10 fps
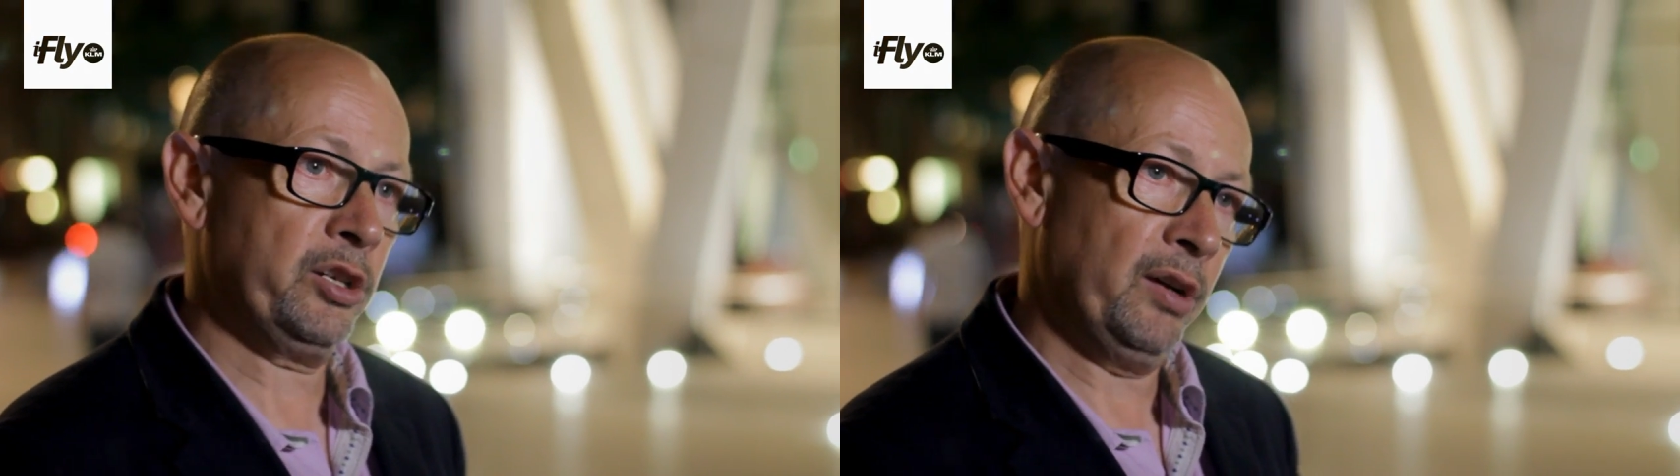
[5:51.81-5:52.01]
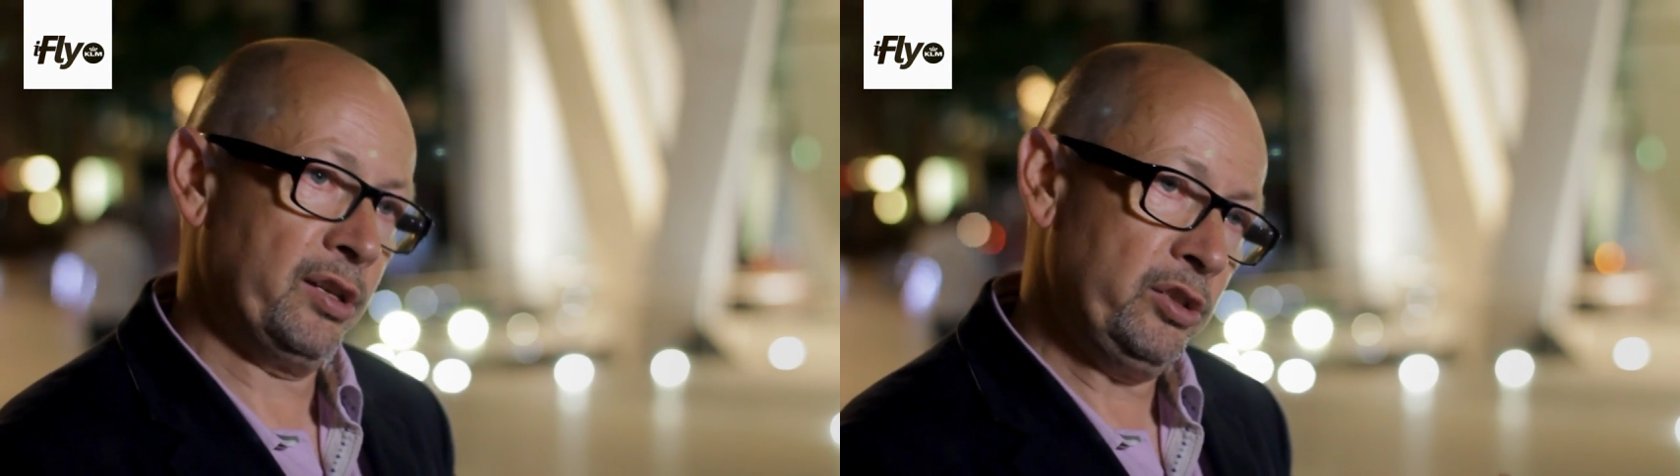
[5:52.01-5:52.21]

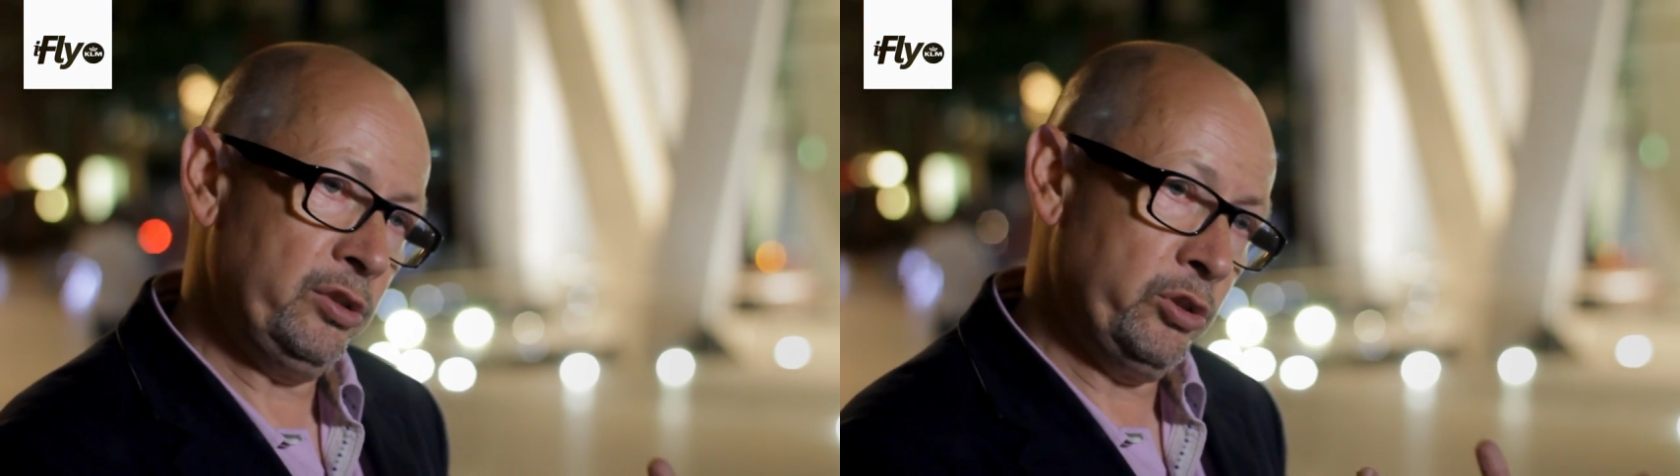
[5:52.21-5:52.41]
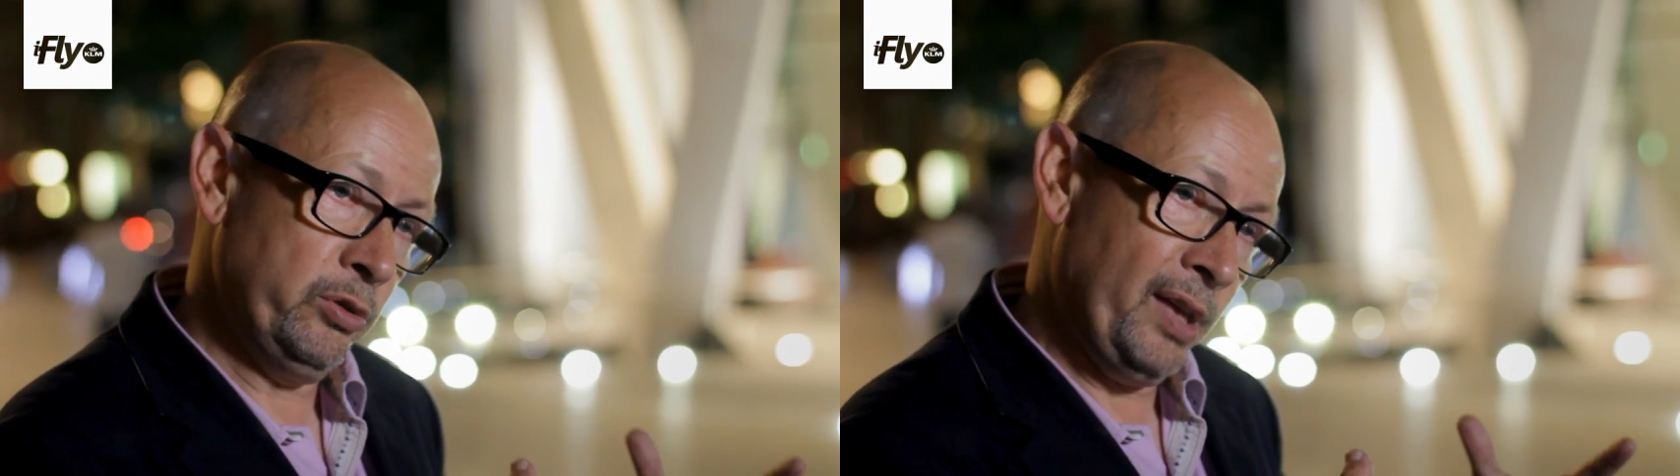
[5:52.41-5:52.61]
trying to
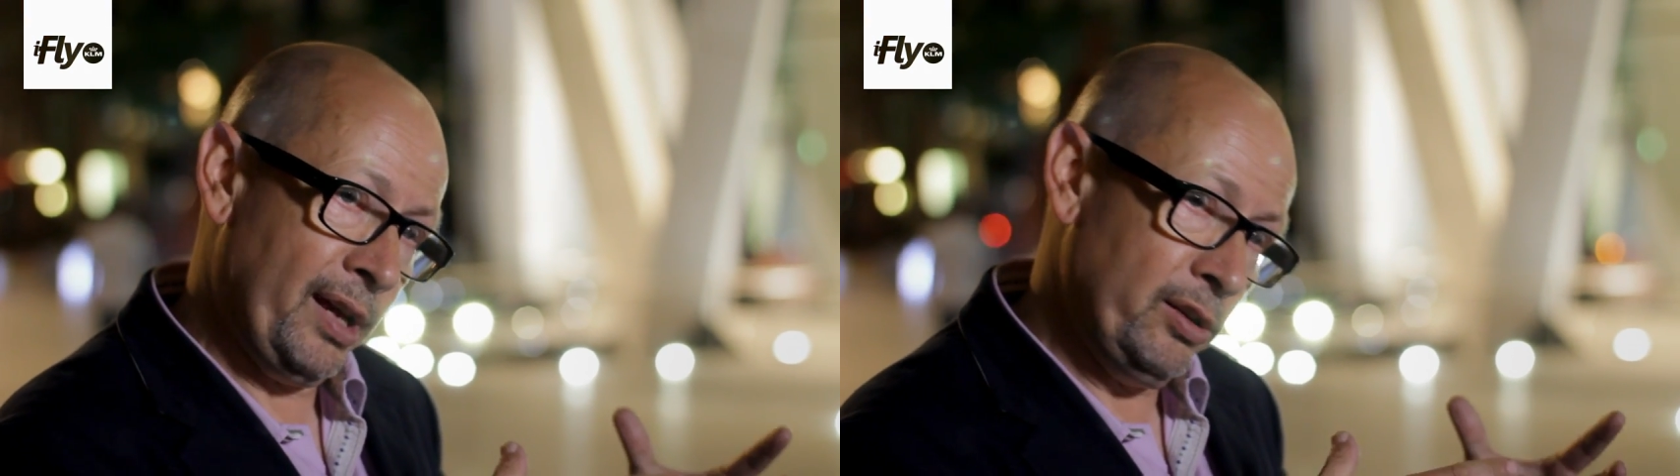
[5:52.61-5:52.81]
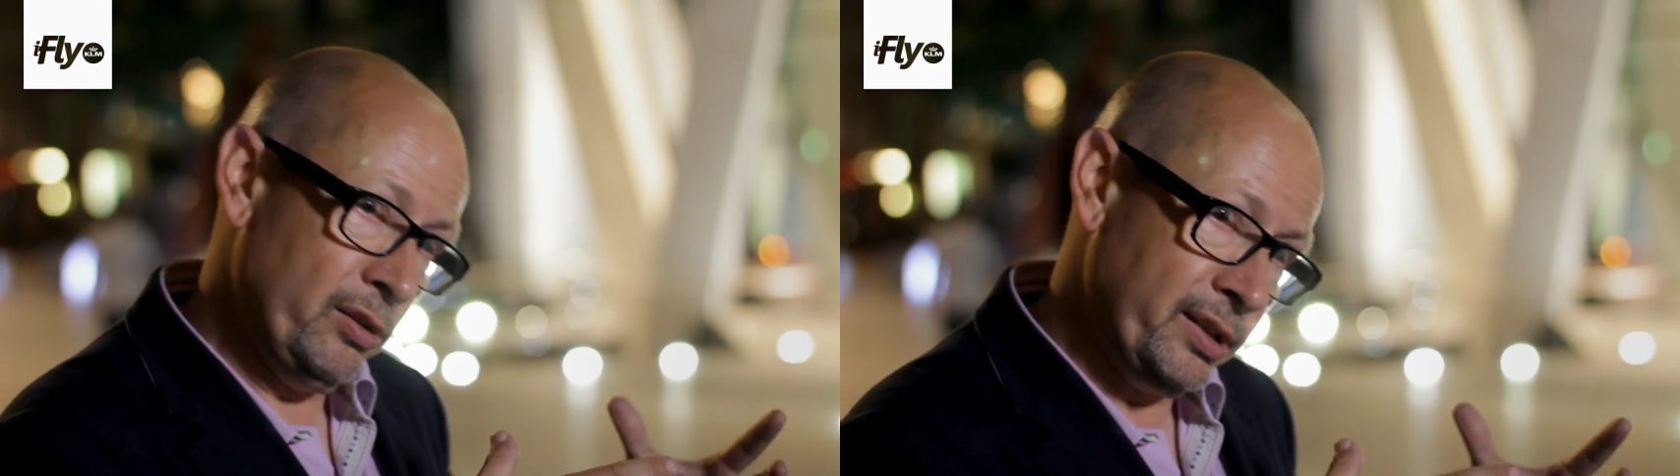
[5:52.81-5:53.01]
do
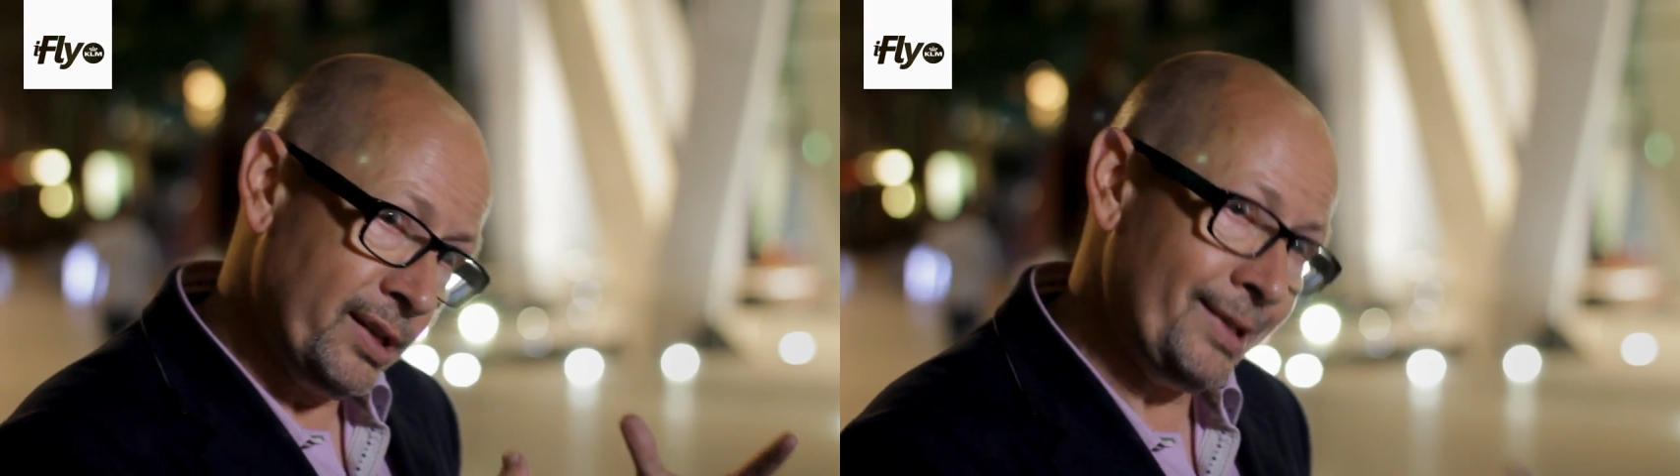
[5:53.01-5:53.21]
that using